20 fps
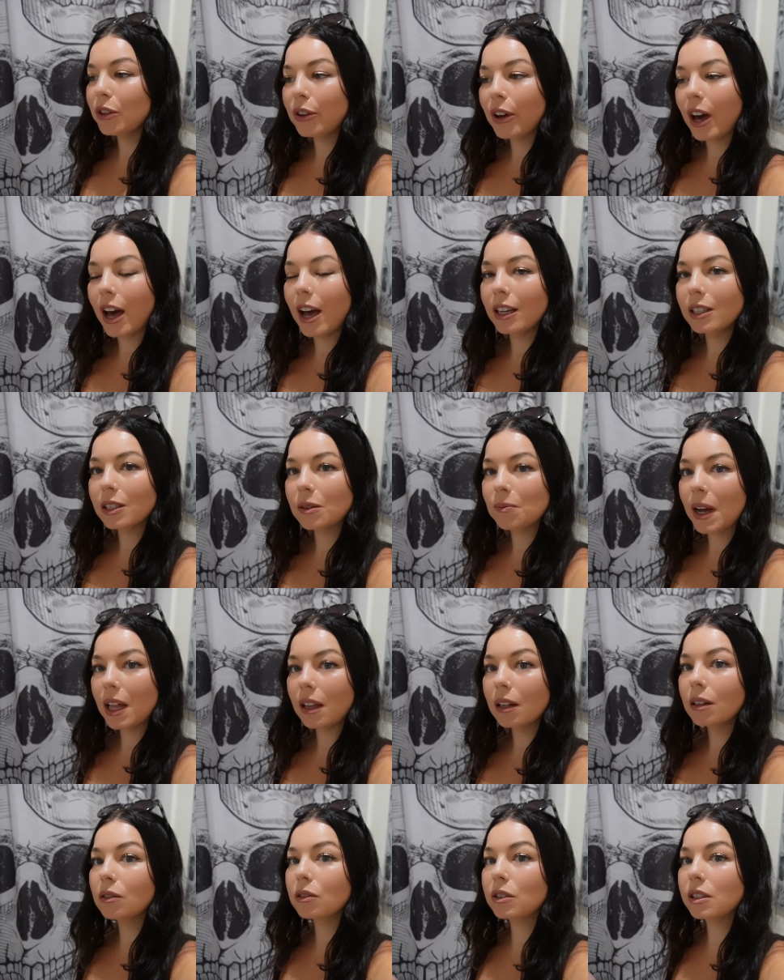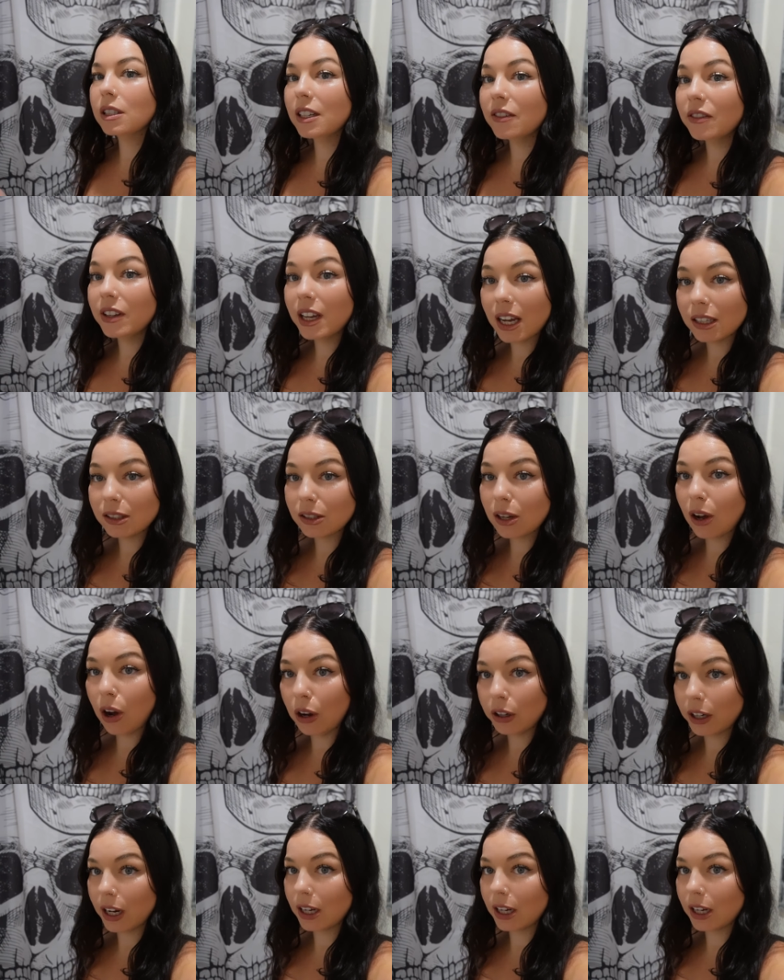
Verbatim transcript: you guys my little CVS haul